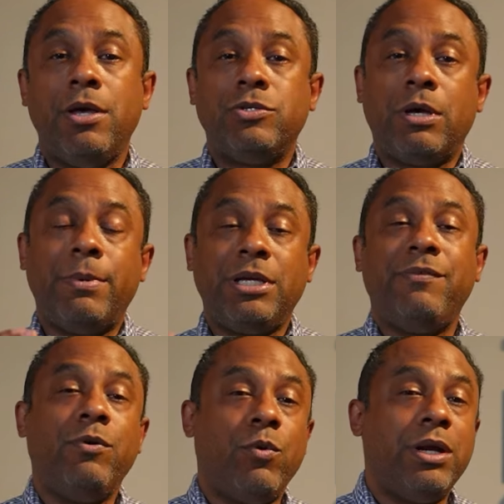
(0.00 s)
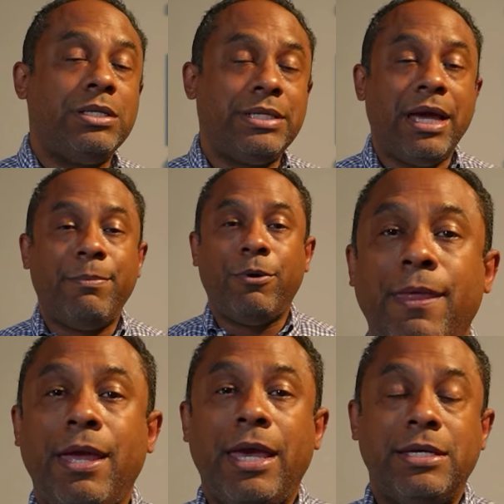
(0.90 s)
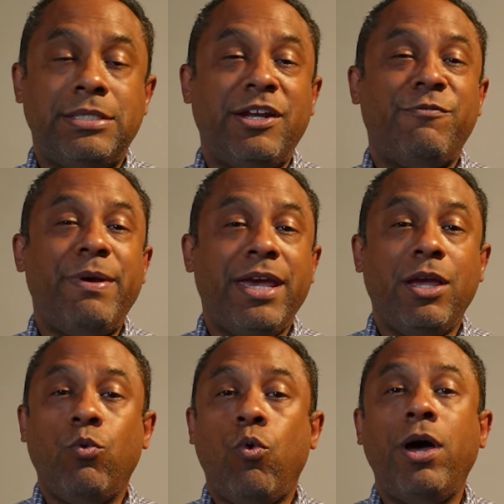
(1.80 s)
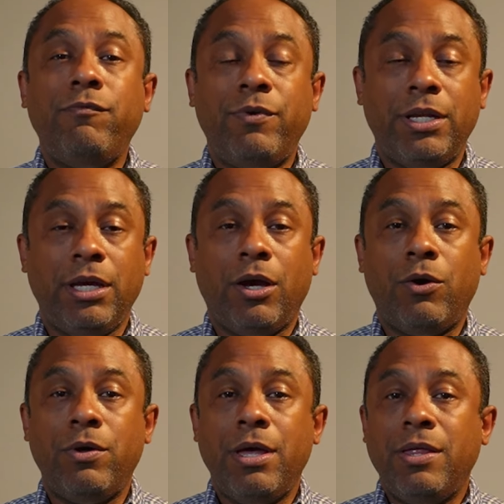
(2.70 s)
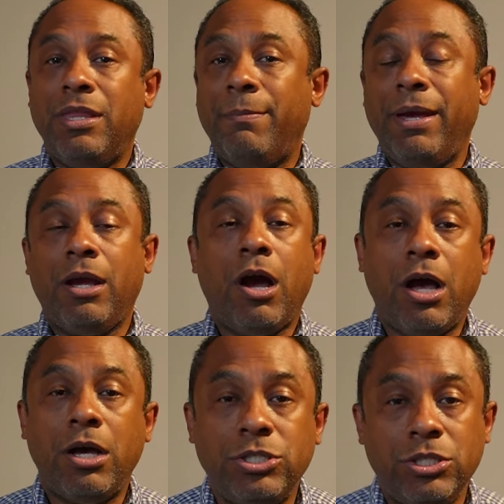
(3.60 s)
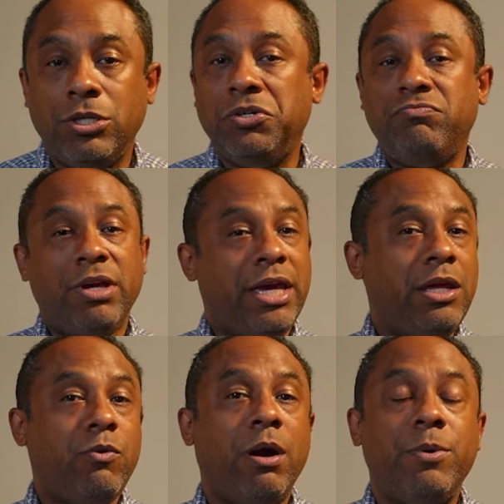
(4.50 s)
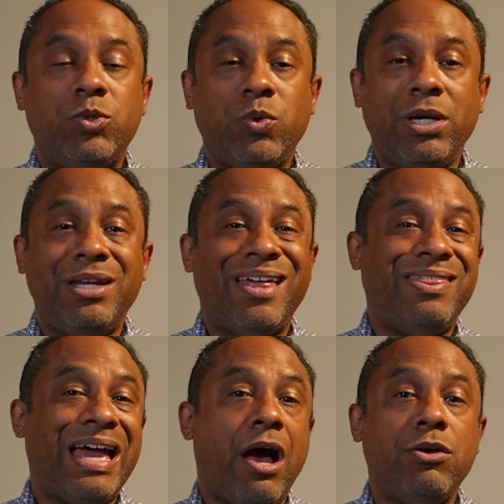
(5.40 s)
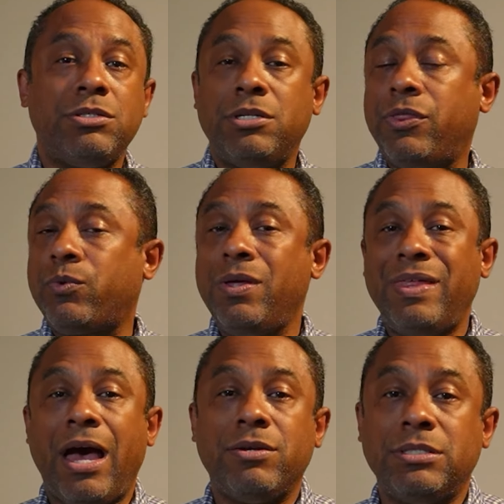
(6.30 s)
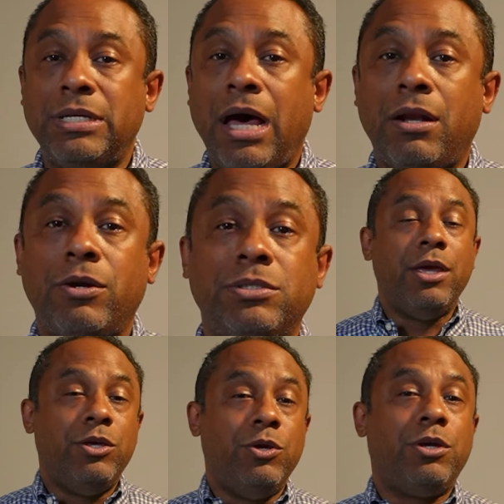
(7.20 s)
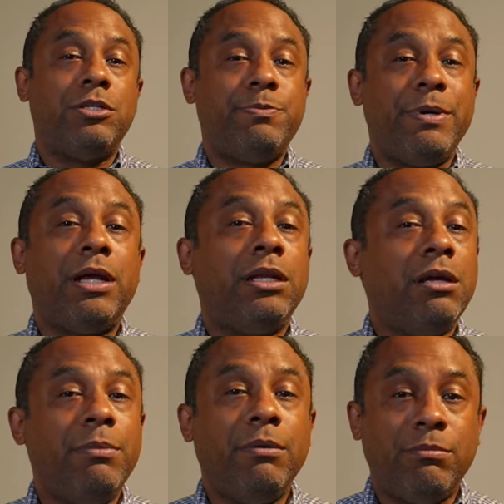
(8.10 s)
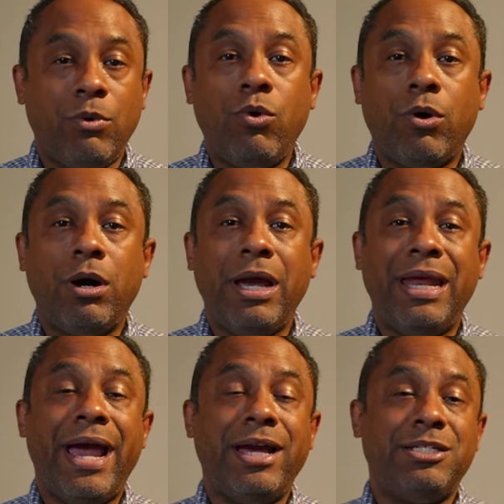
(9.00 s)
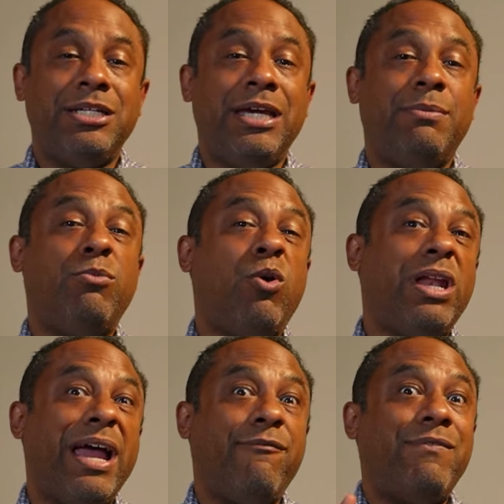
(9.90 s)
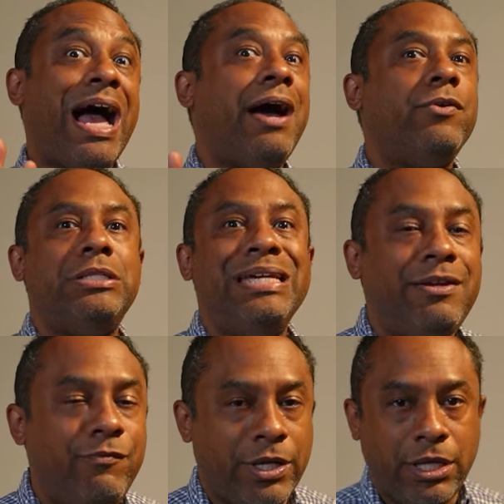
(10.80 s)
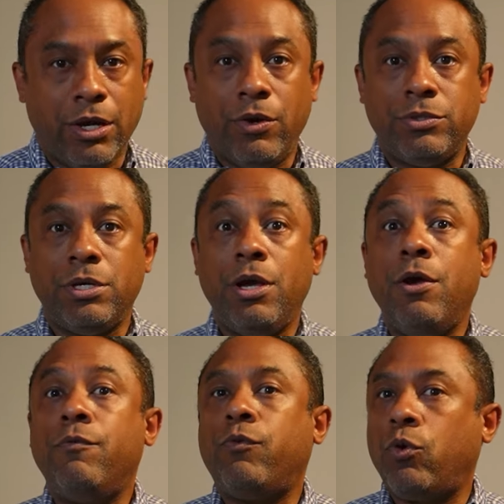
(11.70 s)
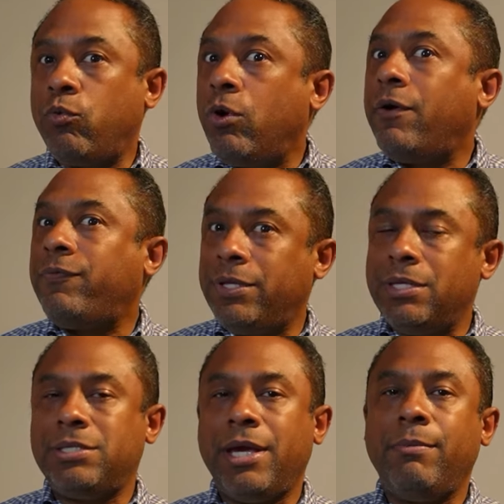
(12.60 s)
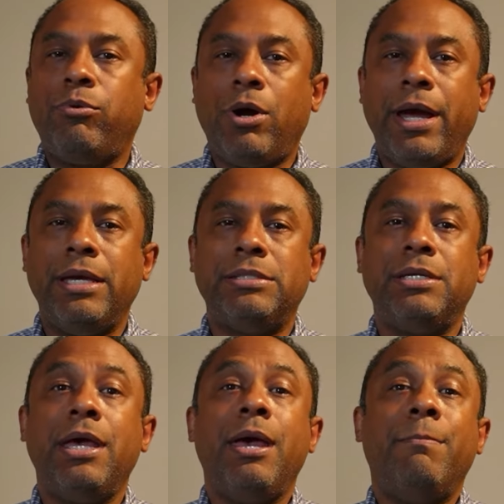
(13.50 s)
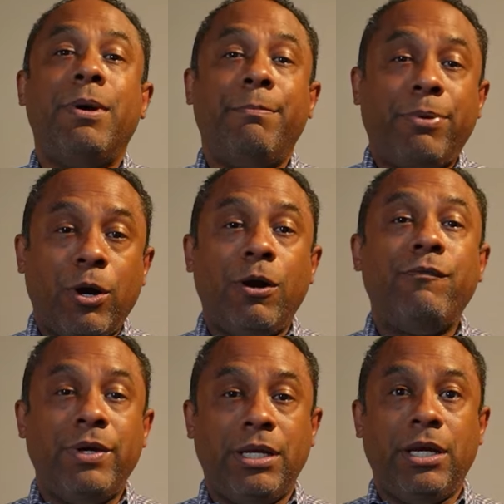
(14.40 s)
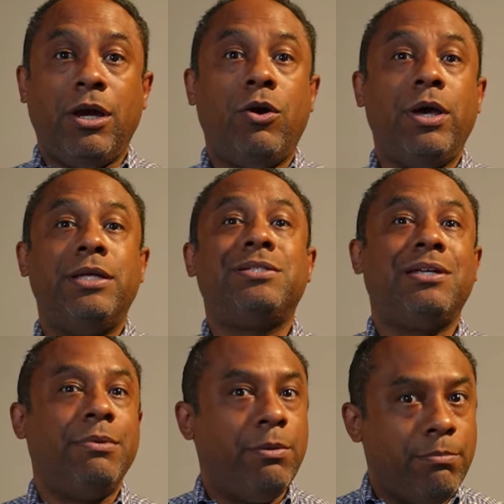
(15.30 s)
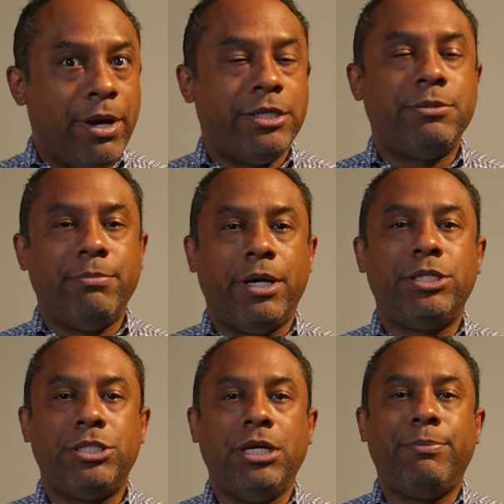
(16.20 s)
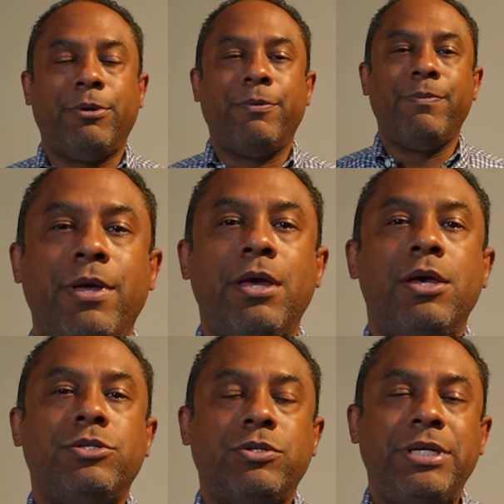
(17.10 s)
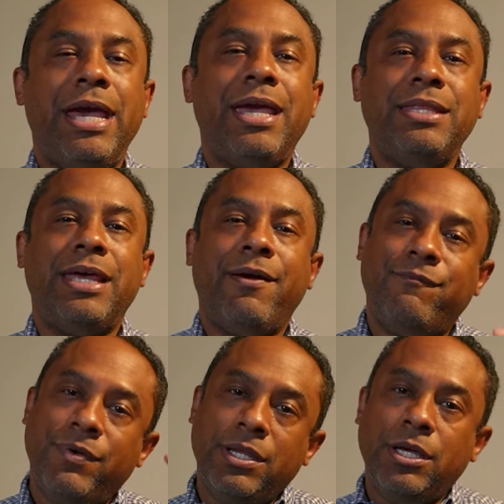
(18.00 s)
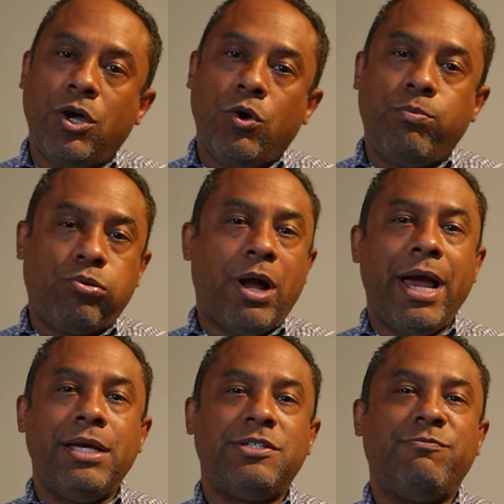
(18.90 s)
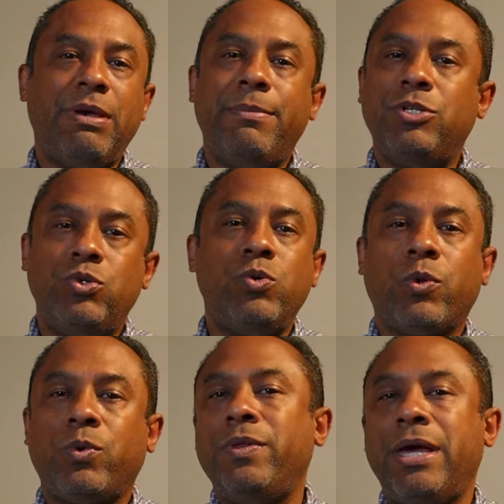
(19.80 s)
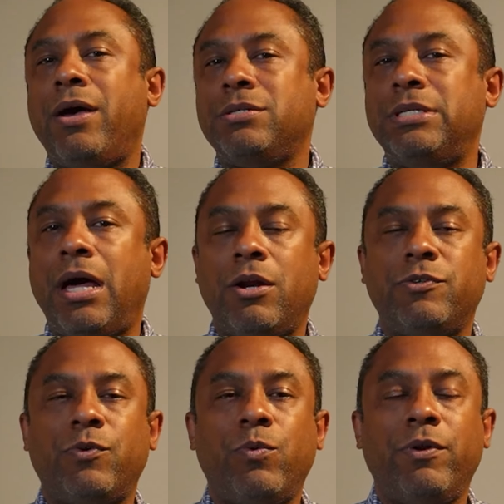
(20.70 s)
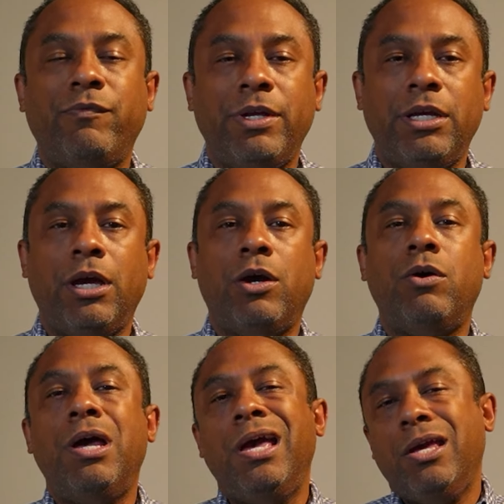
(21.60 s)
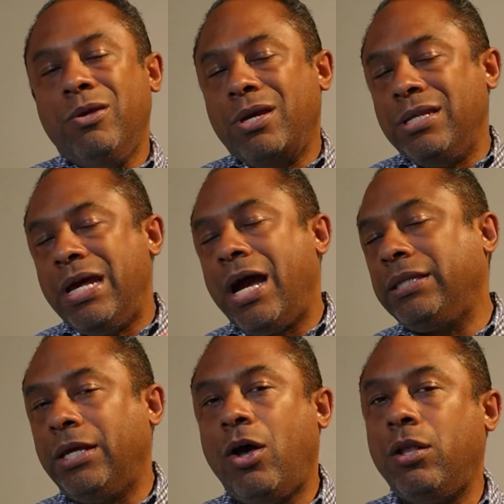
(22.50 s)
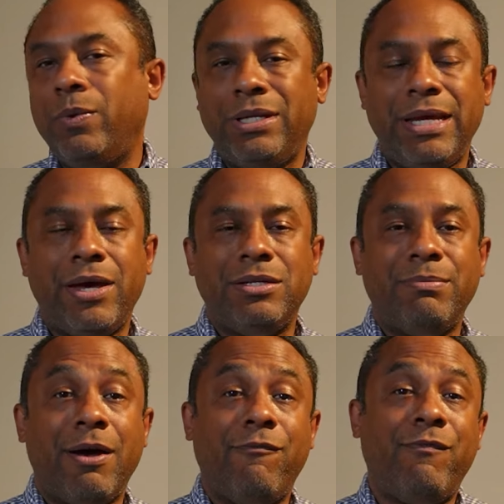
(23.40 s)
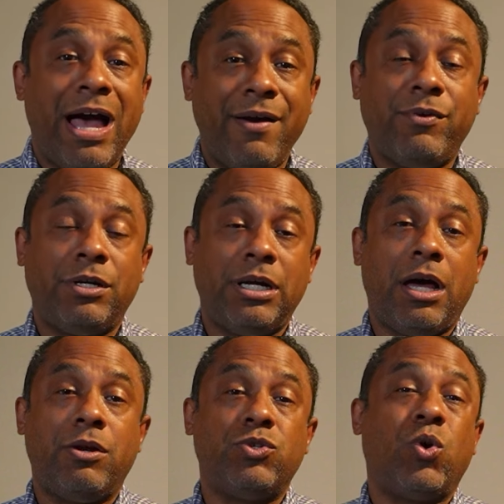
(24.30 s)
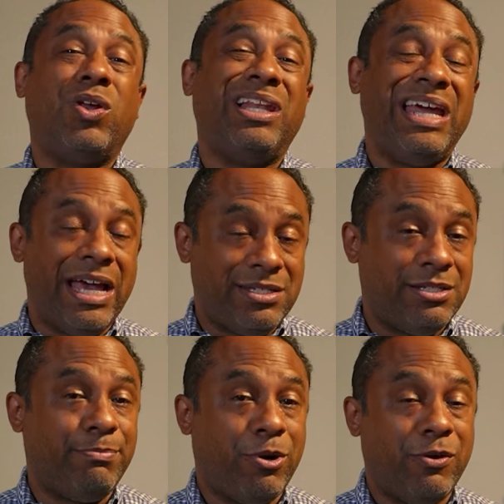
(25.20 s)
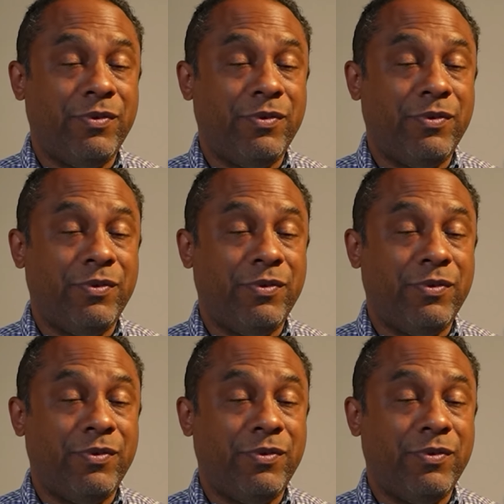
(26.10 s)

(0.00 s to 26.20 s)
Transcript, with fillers: So I'm going to give you one example. Instead of making one video that may cost you anywhere between $1,000 to $3,000, you could spend a little bit more and actually get more like 5 or 10 videos for roughly the same price, but per video, it's going to be much, much cheaper. So taking that video price of maybe $2,000 or $3,000 for one video, you can knock that all the way down to about $500 or less per